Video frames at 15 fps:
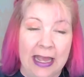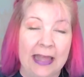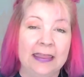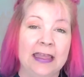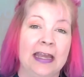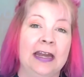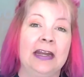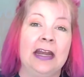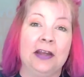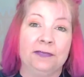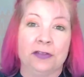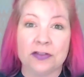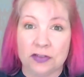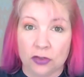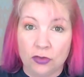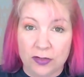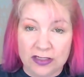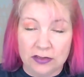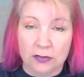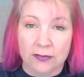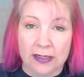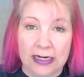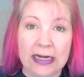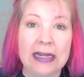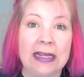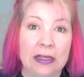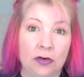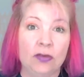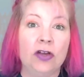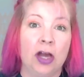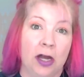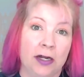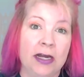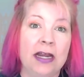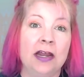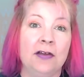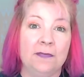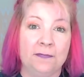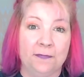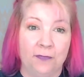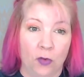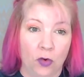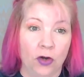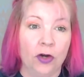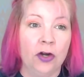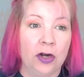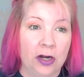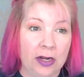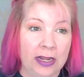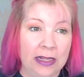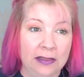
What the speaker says: and then if there's a crystal in it, he'll cut it for,